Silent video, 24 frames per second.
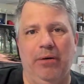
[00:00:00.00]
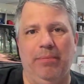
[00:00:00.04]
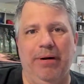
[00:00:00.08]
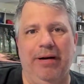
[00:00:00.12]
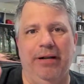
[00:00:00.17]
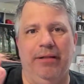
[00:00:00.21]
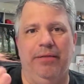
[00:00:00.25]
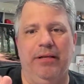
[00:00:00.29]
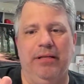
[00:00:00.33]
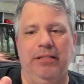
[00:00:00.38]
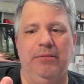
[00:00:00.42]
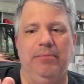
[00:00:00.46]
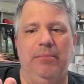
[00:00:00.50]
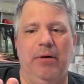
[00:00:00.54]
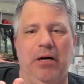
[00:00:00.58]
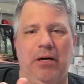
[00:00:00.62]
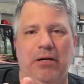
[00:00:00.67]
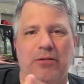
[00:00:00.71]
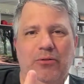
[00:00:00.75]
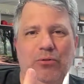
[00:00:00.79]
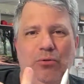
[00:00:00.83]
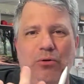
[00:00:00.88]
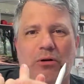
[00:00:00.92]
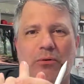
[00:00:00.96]
but in this
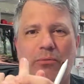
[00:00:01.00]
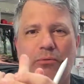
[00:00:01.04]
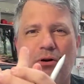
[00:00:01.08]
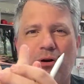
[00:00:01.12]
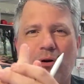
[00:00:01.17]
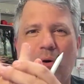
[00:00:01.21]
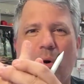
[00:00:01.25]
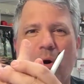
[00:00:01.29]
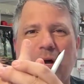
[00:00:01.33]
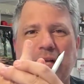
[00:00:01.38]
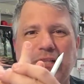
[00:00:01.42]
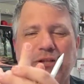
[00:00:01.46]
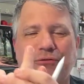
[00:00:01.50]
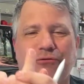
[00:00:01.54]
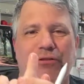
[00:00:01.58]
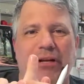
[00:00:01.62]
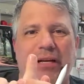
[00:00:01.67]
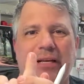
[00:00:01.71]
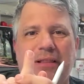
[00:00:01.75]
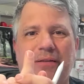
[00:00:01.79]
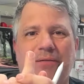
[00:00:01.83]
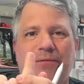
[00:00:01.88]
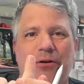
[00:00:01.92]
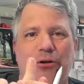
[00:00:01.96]
module, we're going to
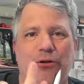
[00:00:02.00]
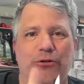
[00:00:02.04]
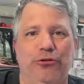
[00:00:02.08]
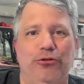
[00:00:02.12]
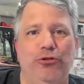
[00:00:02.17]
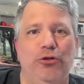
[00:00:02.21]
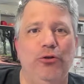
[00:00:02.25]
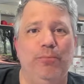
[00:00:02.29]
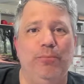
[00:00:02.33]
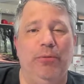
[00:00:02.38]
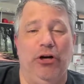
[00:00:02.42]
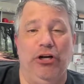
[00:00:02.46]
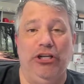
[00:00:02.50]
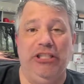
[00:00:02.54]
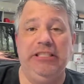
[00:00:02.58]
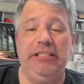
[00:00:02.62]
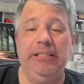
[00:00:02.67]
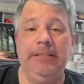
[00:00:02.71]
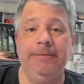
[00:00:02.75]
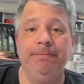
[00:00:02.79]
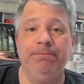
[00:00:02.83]
read the first 2 parts.